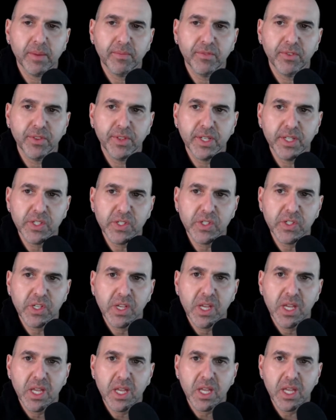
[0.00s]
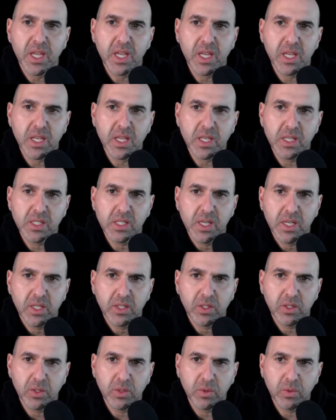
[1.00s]
for this is
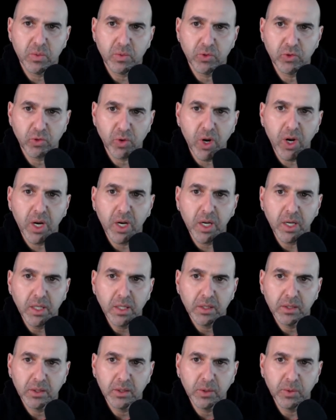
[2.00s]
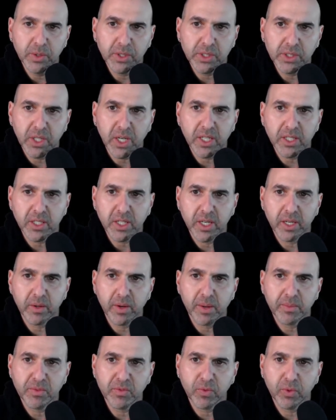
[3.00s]
to draw Lewis dot
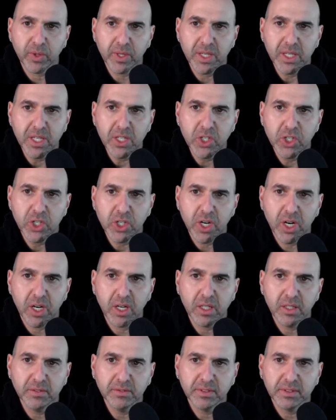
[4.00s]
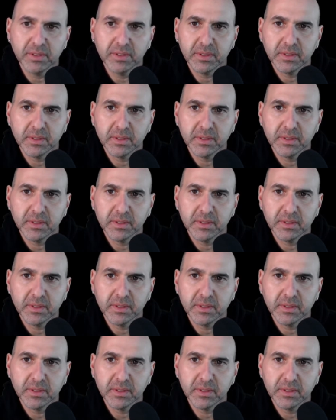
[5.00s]
diagrams for each of